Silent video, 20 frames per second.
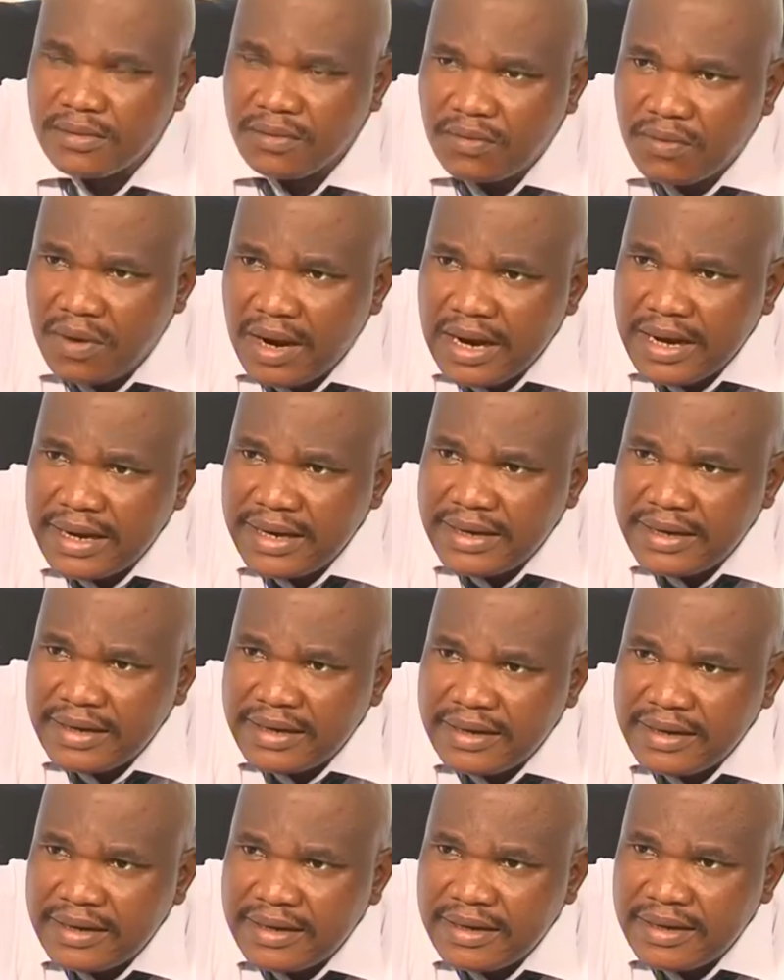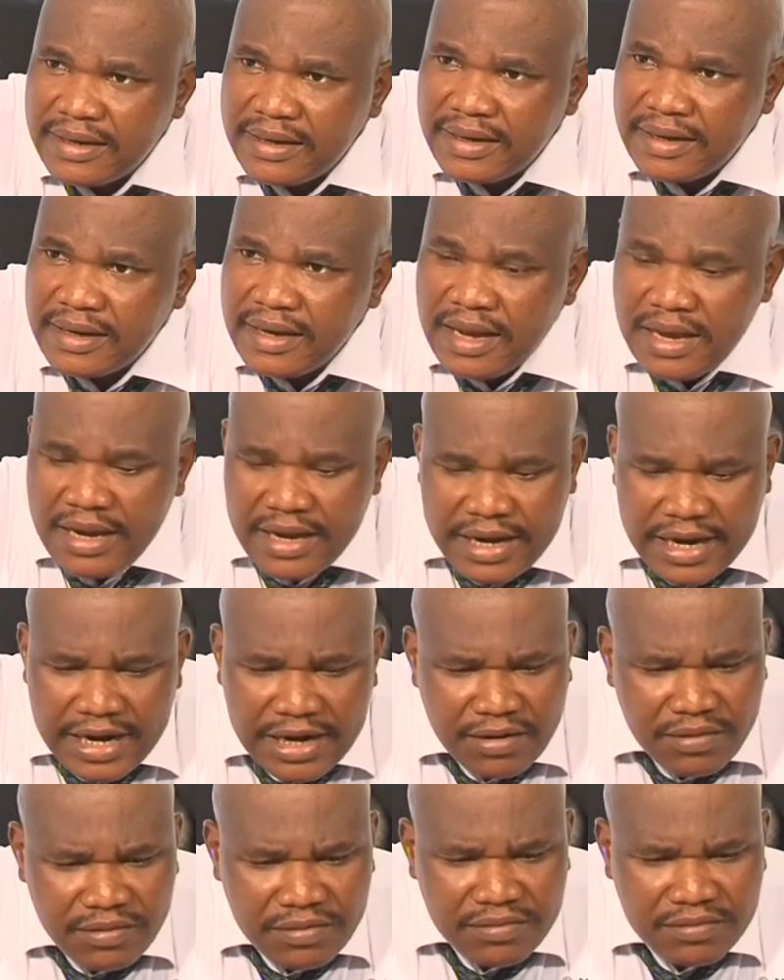Why? You
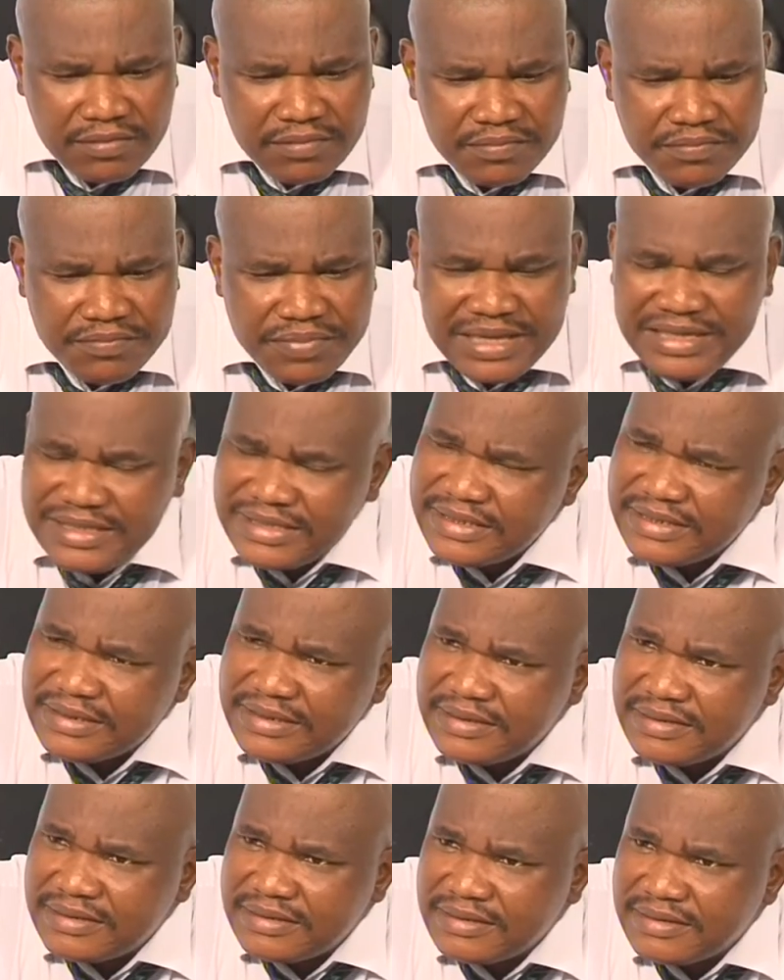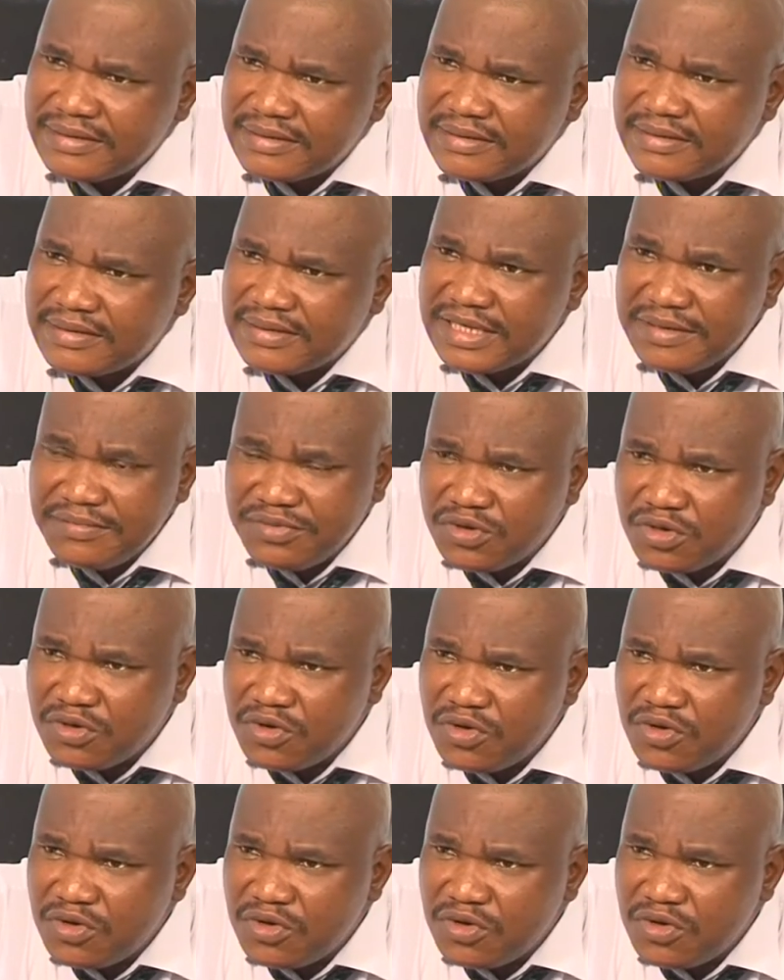know, Benson seems to